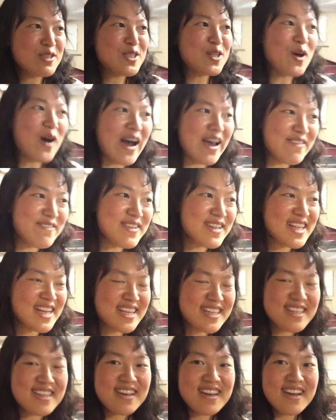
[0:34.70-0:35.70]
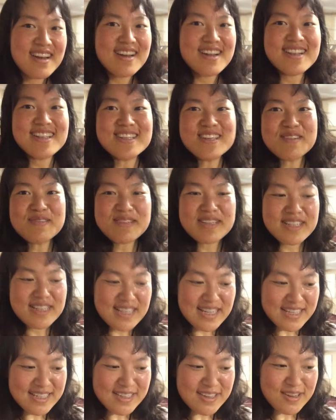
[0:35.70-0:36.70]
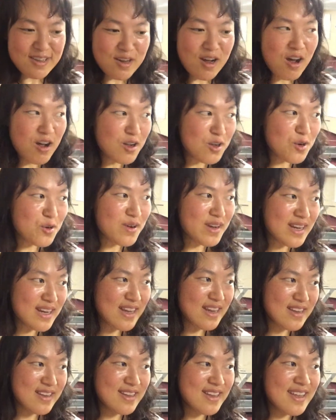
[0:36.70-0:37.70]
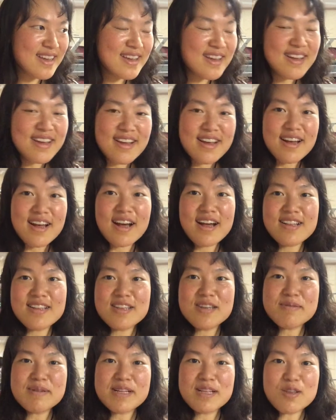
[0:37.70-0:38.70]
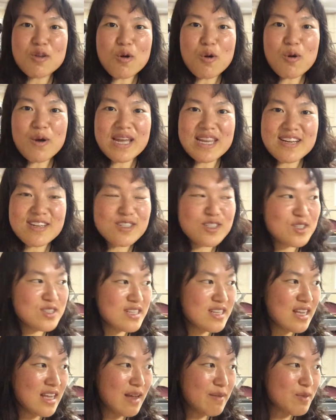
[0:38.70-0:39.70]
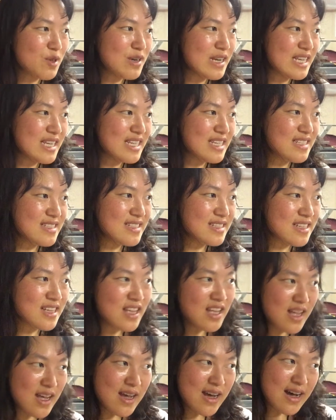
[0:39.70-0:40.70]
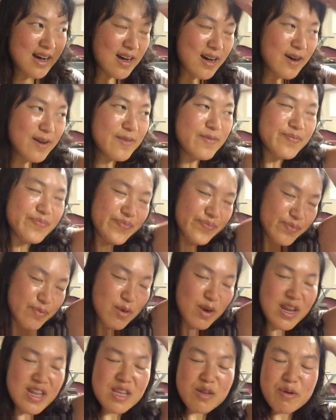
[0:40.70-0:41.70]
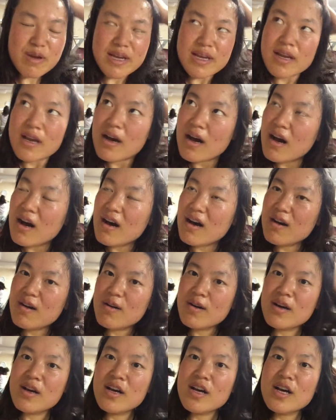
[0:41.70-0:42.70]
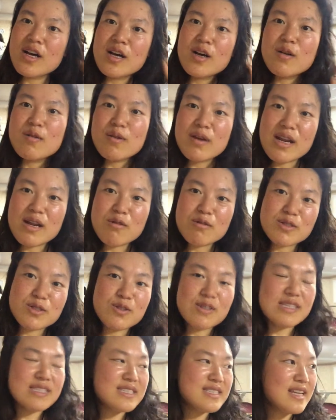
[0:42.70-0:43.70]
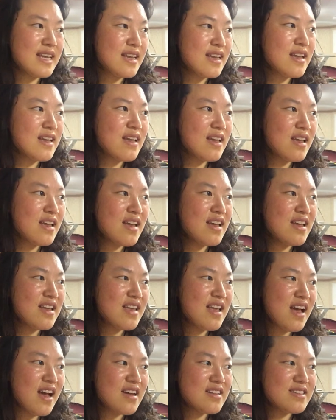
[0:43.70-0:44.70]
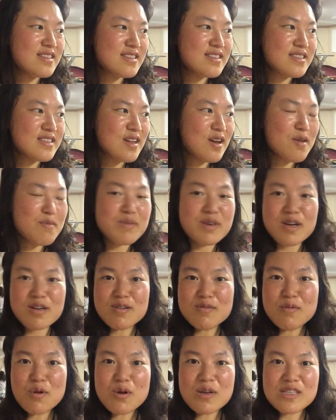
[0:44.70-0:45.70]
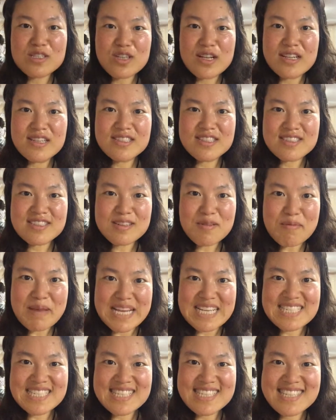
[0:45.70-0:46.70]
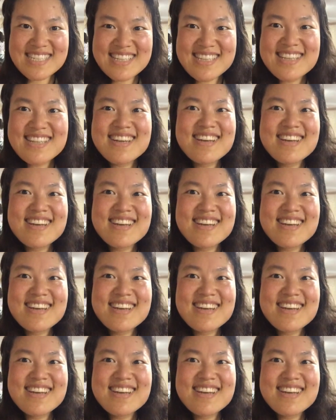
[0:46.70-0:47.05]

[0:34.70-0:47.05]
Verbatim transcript: so I feel like a little bit like uh, hungry and a little bit low energy. I'm gonna eat. Uh, but anyway, uh, what I was gonna say. Yeah, this uh, miracle morning challenge is amazing.